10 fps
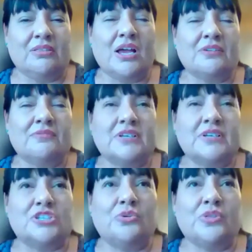
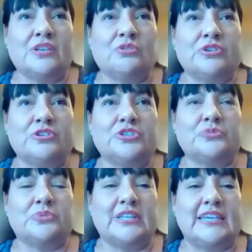And a lot of us
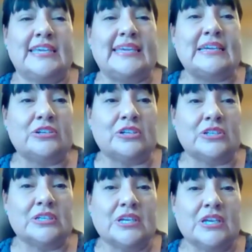know that in order to really
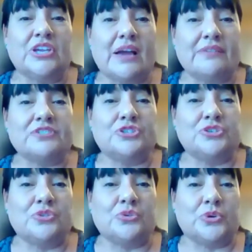heal,
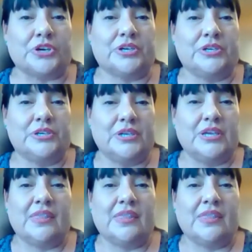you have to do the work.